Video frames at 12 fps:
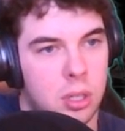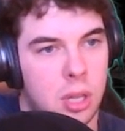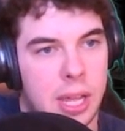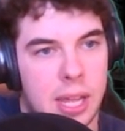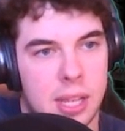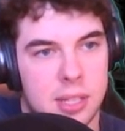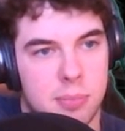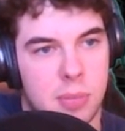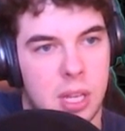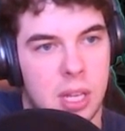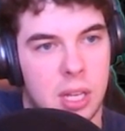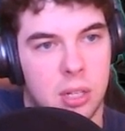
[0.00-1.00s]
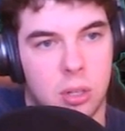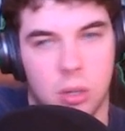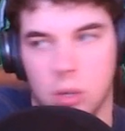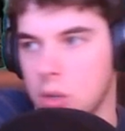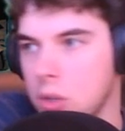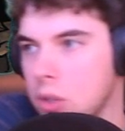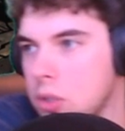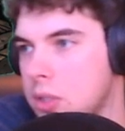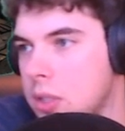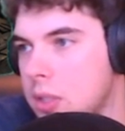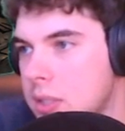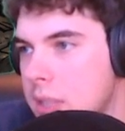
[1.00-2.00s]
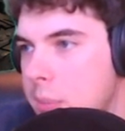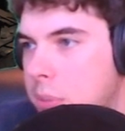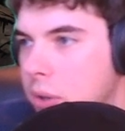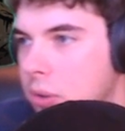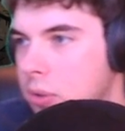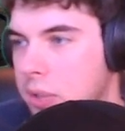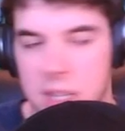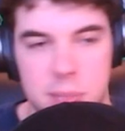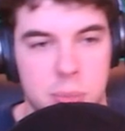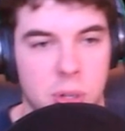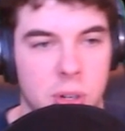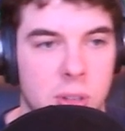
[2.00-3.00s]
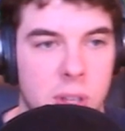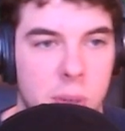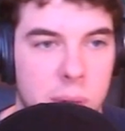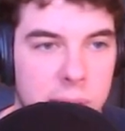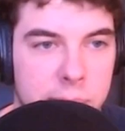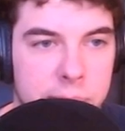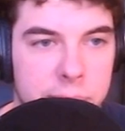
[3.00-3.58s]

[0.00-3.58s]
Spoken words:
Glassmakers. Is that plural? It is plural. Okay.